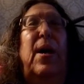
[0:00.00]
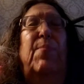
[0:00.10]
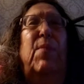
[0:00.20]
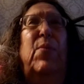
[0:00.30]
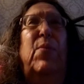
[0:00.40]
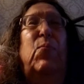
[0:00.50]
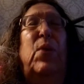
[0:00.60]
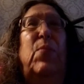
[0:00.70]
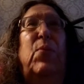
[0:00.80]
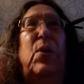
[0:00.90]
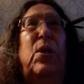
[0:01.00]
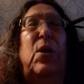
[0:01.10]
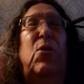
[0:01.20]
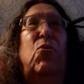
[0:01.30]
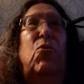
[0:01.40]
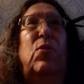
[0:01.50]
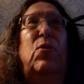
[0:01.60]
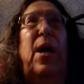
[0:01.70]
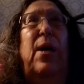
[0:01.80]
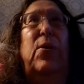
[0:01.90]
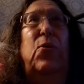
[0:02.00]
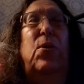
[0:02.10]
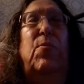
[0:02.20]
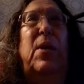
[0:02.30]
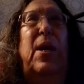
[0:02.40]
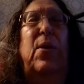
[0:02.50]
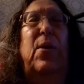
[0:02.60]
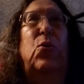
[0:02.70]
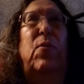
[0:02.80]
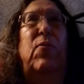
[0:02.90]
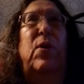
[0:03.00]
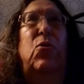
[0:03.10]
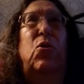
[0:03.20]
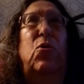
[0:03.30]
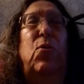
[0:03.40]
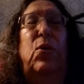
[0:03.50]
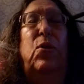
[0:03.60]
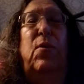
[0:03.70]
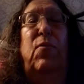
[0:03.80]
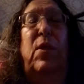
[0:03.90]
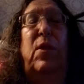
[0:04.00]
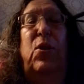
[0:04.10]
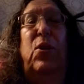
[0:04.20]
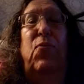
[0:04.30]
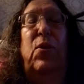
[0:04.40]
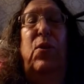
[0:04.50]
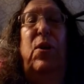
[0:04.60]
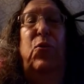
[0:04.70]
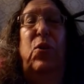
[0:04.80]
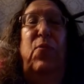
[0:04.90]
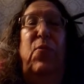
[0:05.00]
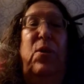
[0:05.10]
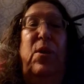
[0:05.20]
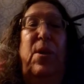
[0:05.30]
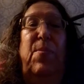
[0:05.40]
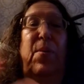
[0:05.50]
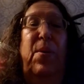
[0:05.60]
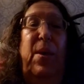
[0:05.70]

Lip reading: and maybe people could either do that or something else of their choice if that didn't really resonate with them.